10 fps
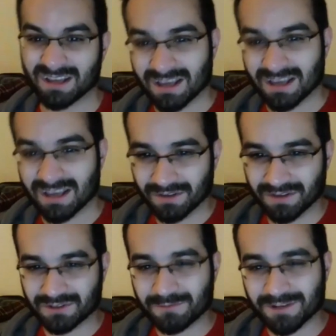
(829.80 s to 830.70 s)
you know,
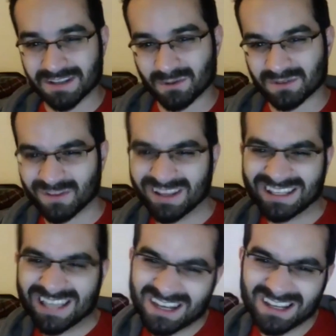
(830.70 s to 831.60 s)
the Super Nintendo was for,
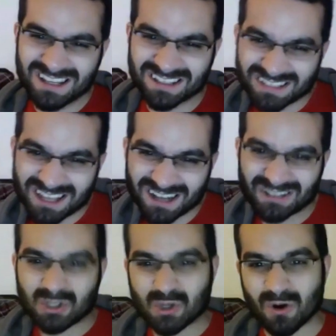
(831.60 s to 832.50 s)
like, kiddies, and Sonic's
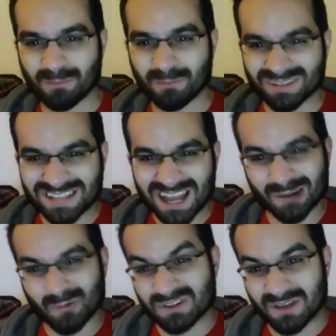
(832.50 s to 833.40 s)
a dork, but
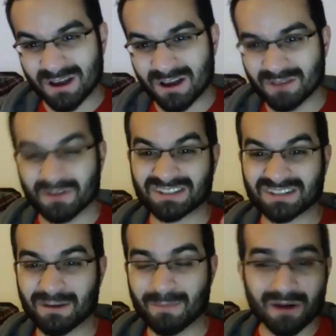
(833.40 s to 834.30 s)
Sonic runs, uh, no,
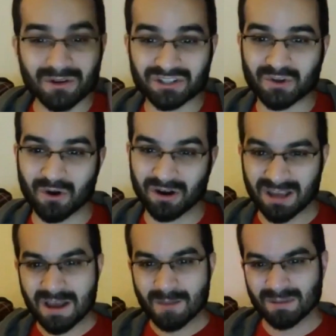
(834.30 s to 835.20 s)
uh, Mario's a dork,
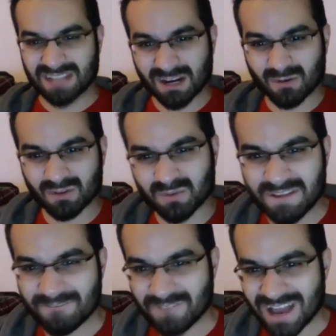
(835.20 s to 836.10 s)
but Sonic runs
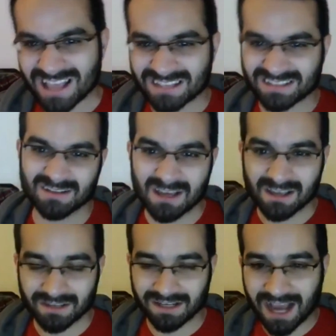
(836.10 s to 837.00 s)
really fast, and
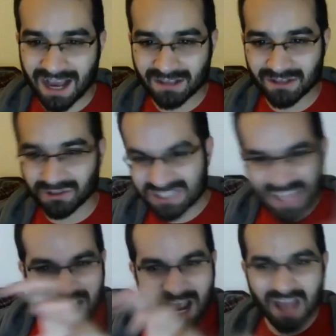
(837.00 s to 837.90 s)
the guy yelled,
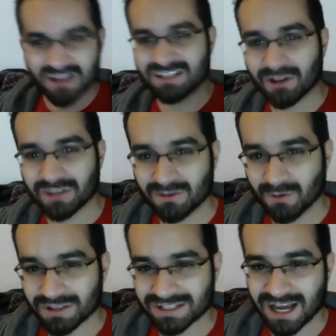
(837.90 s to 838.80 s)
Sega, and he yelled at you
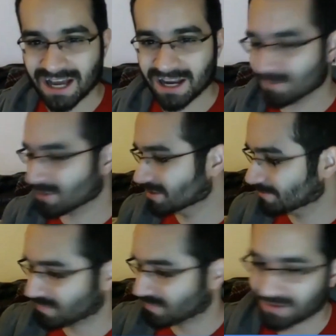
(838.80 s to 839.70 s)
all the time, and
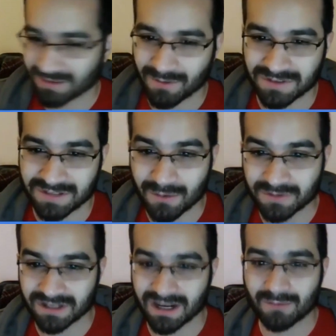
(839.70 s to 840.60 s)
that was that
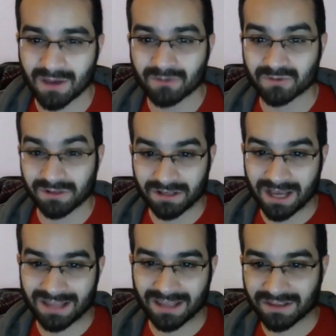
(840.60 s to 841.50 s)
was it. I, I was really,
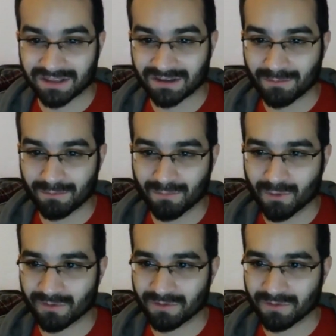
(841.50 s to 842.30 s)
I, I think the more of the